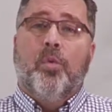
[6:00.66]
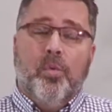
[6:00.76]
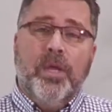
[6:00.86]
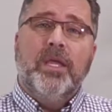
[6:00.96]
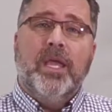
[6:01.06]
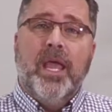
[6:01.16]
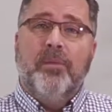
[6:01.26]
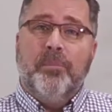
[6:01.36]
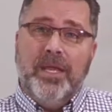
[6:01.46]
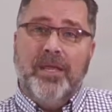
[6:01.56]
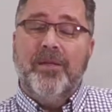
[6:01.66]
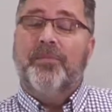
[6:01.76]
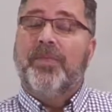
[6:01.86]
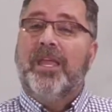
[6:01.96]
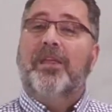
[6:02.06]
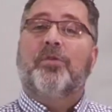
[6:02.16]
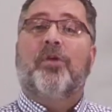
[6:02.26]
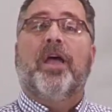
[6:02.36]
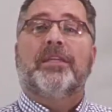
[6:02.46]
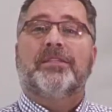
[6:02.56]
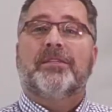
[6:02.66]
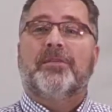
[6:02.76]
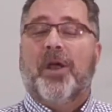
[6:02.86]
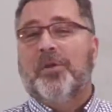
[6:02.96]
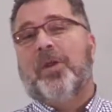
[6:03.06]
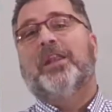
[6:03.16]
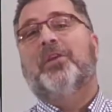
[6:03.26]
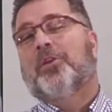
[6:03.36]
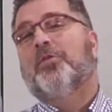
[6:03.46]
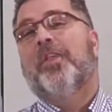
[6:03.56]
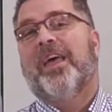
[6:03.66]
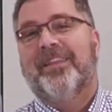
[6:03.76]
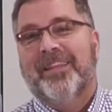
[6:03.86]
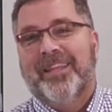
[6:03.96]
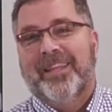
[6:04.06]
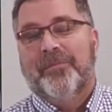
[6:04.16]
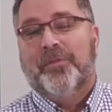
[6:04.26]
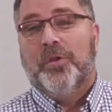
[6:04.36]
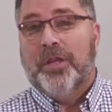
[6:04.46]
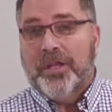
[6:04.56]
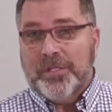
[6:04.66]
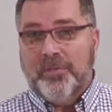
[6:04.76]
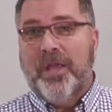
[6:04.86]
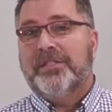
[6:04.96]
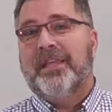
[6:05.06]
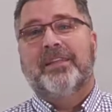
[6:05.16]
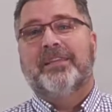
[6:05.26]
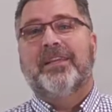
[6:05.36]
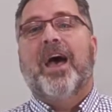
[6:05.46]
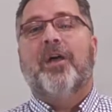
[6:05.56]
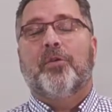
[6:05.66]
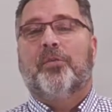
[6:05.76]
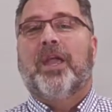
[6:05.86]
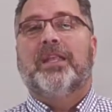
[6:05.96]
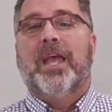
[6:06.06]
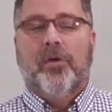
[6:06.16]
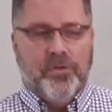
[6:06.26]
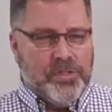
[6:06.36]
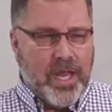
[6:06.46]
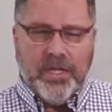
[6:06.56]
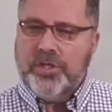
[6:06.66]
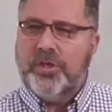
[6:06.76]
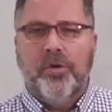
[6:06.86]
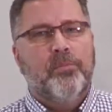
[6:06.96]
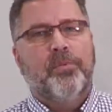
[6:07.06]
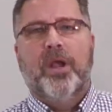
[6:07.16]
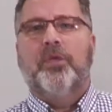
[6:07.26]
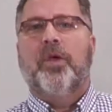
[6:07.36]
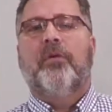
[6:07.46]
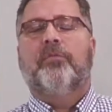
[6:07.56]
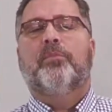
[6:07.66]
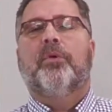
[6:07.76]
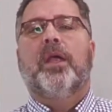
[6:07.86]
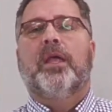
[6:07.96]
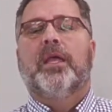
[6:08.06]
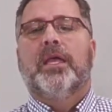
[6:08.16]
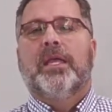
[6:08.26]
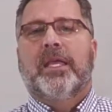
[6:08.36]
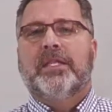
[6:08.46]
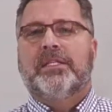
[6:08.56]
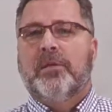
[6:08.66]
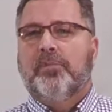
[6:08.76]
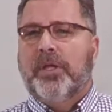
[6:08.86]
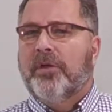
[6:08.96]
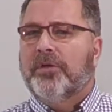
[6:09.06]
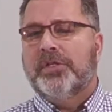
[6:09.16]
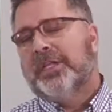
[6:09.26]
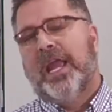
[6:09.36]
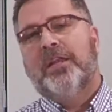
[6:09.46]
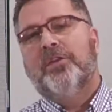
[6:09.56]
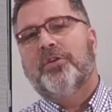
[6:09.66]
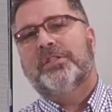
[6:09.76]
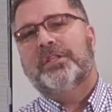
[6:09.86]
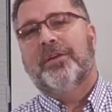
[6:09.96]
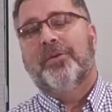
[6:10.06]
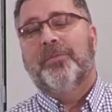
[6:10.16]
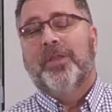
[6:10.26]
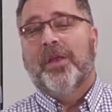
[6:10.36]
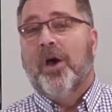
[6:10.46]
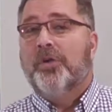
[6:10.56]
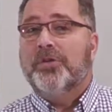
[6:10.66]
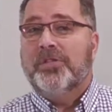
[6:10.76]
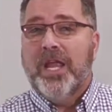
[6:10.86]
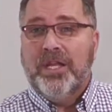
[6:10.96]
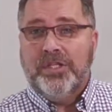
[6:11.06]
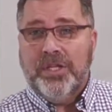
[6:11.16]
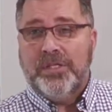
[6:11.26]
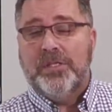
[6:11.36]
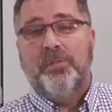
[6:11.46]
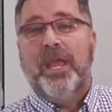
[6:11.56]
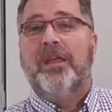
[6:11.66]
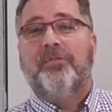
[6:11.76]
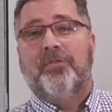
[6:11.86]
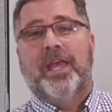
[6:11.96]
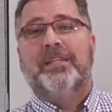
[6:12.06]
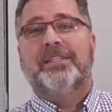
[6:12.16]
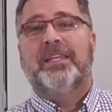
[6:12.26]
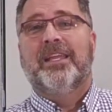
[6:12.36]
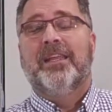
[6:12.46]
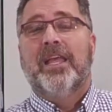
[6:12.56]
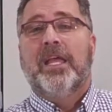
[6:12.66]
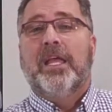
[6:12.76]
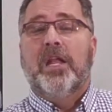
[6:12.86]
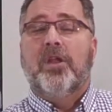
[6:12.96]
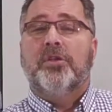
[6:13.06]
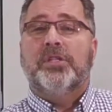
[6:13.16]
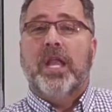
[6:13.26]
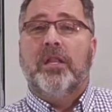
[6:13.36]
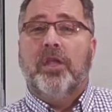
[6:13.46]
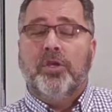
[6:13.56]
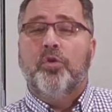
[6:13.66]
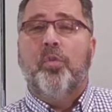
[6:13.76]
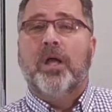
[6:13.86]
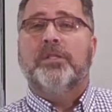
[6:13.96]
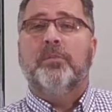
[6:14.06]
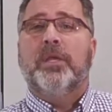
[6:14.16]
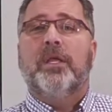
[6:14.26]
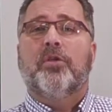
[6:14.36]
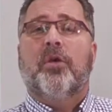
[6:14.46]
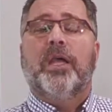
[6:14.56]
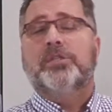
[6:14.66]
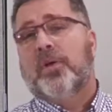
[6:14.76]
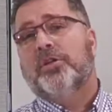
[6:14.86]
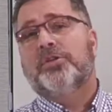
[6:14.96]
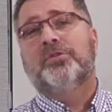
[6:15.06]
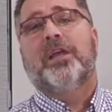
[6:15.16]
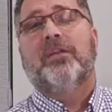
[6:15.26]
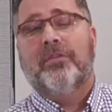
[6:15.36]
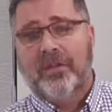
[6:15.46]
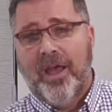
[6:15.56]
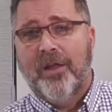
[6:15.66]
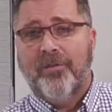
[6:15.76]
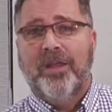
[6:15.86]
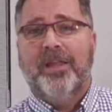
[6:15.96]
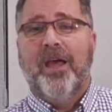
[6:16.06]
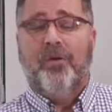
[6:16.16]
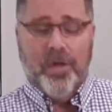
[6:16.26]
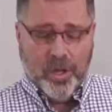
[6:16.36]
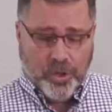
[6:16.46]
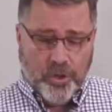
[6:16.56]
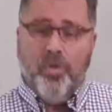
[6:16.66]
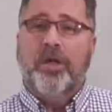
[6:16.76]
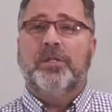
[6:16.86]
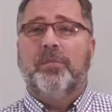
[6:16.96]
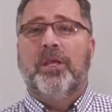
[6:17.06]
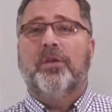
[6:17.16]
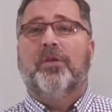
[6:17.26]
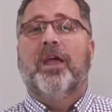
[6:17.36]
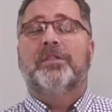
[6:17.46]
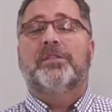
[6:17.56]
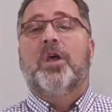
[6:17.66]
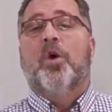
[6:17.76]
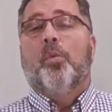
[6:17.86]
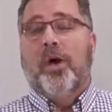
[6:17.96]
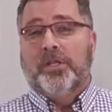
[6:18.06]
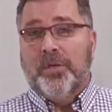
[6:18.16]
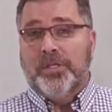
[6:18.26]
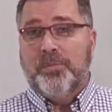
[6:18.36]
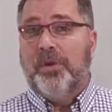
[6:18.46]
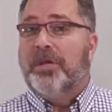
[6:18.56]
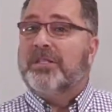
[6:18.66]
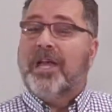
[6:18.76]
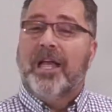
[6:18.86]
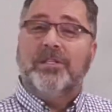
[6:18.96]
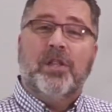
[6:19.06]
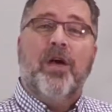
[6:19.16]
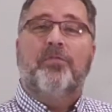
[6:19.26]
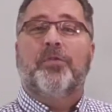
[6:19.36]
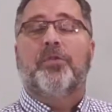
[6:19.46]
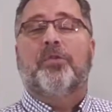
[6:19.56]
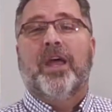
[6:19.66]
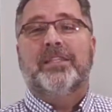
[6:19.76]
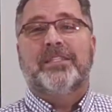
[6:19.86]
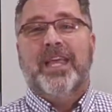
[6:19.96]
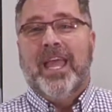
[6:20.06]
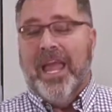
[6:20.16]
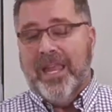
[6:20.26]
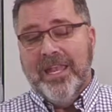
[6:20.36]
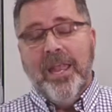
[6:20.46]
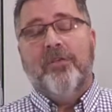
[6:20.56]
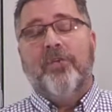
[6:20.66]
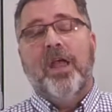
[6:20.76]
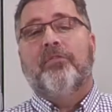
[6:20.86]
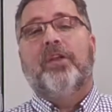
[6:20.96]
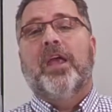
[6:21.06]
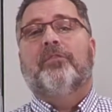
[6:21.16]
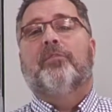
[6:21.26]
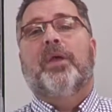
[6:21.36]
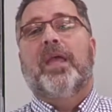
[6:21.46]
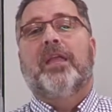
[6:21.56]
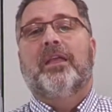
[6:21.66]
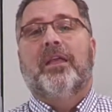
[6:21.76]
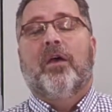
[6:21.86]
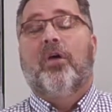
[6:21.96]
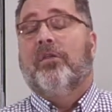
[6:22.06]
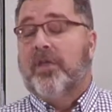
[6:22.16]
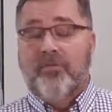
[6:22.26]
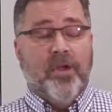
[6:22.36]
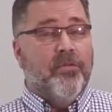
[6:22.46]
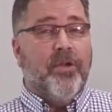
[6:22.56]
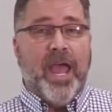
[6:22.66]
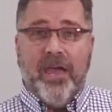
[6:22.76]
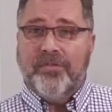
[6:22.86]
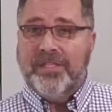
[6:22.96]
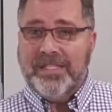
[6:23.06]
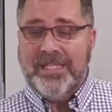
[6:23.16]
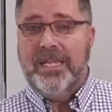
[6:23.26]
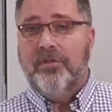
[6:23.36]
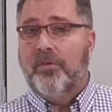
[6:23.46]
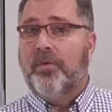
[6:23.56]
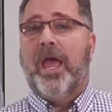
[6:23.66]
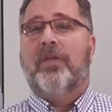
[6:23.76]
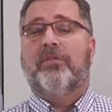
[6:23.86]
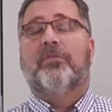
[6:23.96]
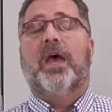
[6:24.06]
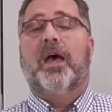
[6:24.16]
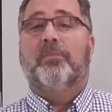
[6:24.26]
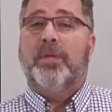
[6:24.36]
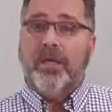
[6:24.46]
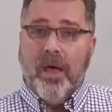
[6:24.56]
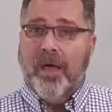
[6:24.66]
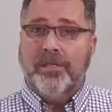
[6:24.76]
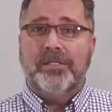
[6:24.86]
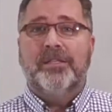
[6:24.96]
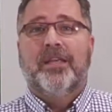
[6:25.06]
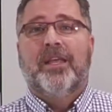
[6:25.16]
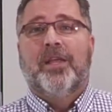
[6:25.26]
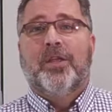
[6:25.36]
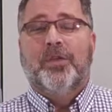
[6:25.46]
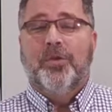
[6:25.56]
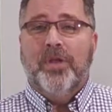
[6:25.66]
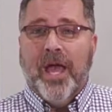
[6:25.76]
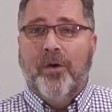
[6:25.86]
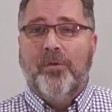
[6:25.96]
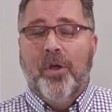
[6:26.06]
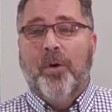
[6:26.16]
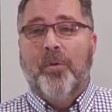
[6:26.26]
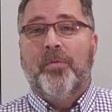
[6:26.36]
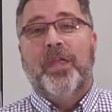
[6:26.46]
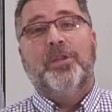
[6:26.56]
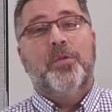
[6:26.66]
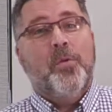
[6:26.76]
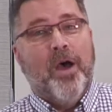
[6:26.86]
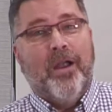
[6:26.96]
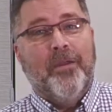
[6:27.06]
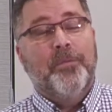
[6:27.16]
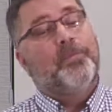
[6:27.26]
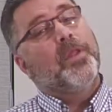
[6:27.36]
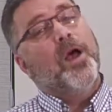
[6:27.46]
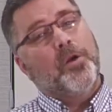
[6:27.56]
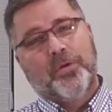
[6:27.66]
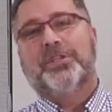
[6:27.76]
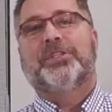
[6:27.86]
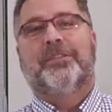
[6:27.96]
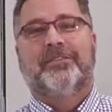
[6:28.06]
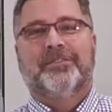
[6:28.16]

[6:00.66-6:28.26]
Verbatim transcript: we can be in Christ. Are you ready to do that? You can express that to God right now. There's not a certain prayer you have to pray. It's simply understanding you're a sinner, understanding Jesus paid for that sin, and understanding that you want to be in Christ. Why don't you tell God right now you want to be in Christ, want to experience God's love through Christ, and never ever have to pay or never ever have to see the wrath of God because you now know that you are a Christian.